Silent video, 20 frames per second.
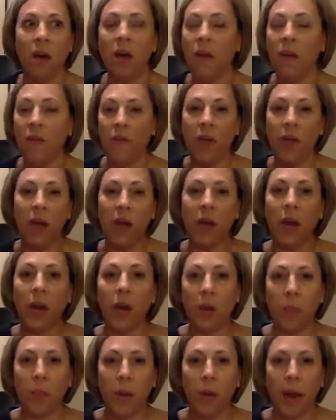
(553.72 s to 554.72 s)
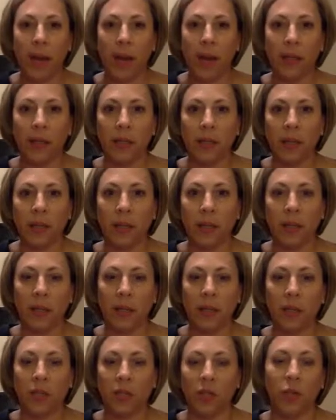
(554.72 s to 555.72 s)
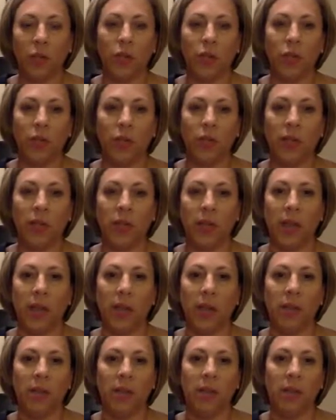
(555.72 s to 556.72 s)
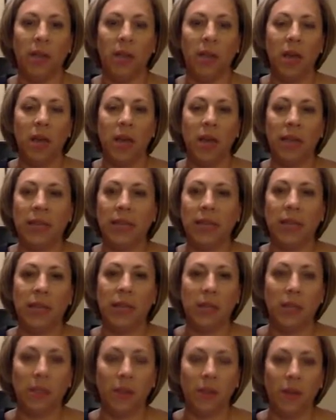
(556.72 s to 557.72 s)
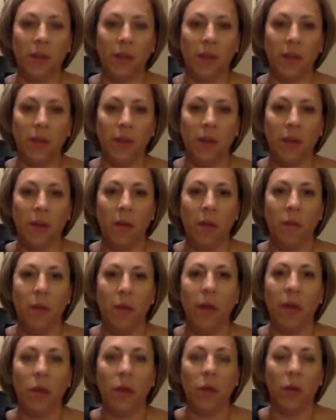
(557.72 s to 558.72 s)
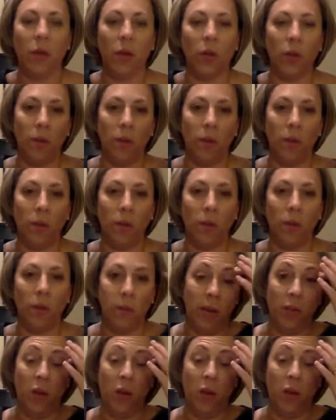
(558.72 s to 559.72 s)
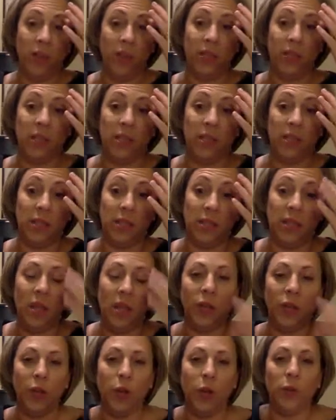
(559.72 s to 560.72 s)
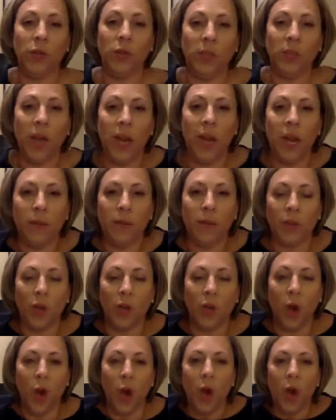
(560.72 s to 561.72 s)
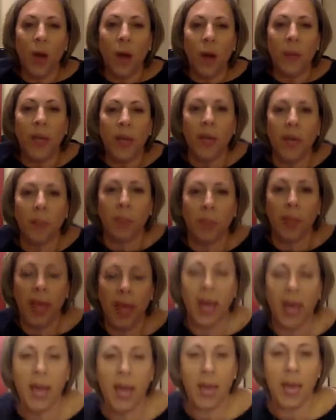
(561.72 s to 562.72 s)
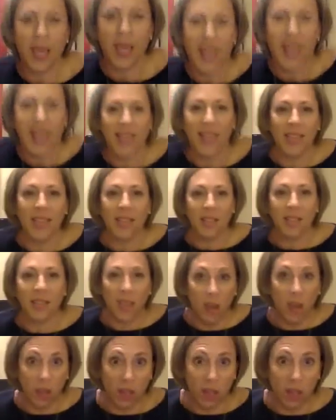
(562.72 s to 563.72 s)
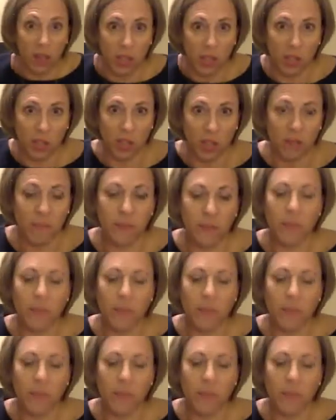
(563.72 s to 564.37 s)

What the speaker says: veterinary practice that does surgeries and has extensive medical equipment in their offices, those items all come into play in this calculation.